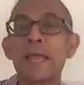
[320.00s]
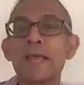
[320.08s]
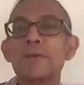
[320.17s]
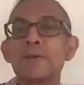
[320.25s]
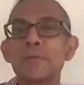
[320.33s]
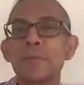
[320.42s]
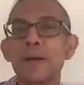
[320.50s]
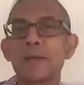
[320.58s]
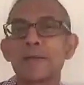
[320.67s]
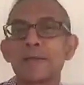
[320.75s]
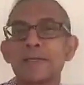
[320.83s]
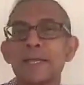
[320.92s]
the end of
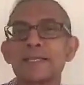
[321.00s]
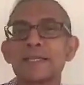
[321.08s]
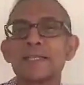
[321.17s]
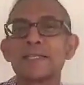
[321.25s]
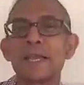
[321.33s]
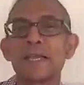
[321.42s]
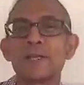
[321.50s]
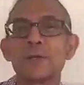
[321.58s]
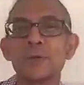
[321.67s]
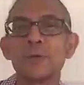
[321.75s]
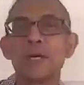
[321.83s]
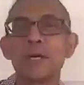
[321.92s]
my days in
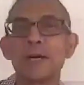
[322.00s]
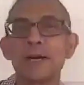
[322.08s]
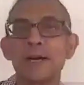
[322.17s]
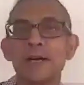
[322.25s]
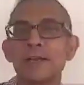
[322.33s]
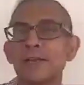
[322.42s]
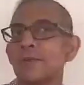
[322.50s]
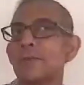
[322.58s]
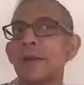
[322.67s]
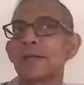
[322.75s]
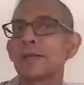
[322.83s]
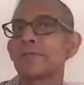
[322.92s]
JNU, you
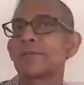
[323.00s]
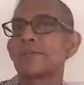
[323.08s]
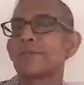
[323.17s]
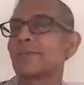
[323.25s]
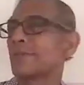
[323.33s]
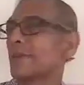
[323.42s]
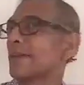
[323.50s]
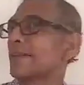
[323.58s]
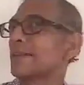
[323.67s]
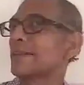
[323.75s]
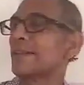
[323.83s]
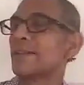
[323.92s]
might have
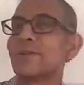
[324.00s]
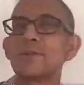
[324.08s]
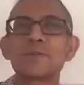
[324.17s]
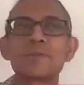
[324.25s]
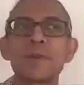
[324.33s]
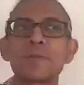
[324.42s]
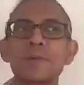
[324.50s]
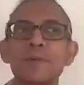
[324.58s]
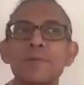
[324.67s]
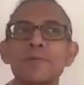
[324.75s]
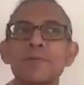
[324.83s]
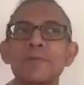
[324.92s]
read this in the
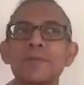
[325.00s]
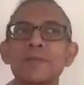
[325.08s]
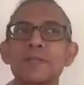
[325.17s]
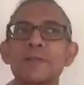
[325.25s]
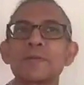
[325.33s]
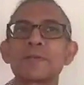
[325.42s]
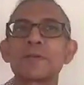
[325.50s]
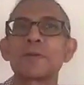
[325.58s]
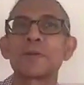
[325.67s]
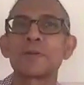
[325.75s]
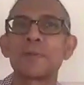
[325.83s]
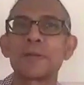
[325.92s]
newspaper. There was a
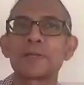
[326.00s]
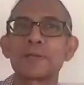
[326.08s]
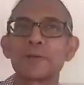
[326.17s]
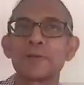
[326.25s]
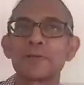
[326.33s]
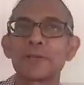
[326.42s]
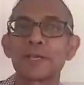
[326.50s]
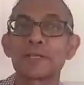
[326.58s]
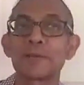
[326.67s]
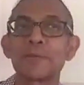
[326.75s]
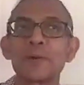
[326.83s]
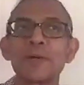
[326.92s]
lot of mention of it
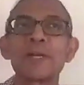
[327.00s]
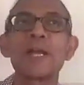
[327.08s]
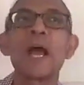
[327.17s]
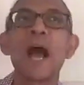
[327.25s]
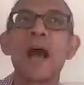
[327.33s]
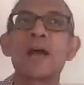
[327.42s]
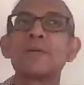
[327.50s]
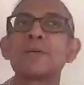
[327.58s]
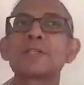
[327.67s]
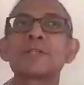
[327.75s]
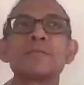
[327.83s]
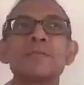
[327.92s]
at some point. I
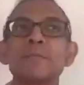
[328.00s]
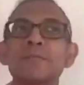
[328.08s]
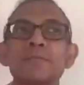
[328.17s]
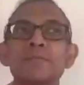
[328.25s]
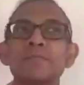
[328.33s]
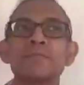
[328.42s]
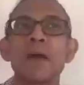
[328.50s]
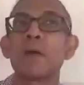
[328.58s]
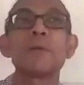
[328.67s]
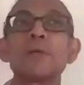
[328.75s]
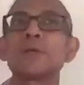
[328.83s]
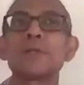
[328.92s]

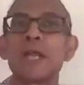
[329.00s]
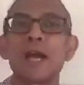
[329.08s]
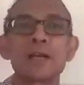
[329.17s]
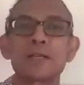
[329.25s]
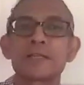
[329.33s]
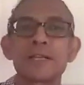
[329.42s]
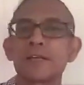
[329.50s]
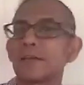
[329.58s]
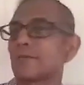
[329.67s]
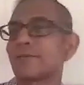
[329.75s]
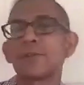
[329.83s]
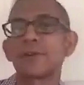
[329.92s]
went to Tihar
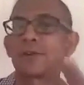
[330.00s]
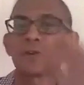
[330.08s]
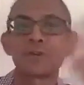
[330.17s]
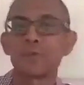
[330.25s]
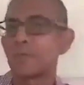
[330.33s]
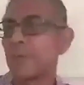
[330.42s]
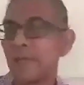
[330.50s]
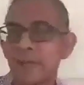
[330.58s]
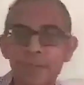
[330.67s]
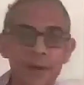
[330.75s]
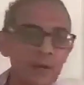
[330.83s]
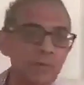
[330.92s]
jail for
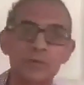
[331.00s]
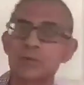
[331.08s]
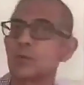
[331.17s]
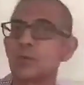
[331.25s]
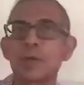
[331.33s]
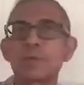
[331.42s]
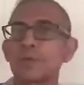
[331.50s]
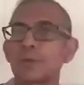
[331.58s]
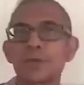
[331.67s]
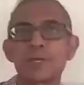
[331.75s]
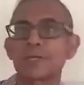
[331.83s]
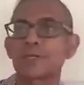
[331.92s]
being part of a student
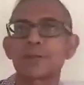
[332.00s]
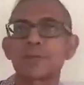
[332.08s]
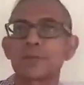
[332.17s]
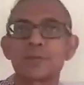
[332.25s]
protest.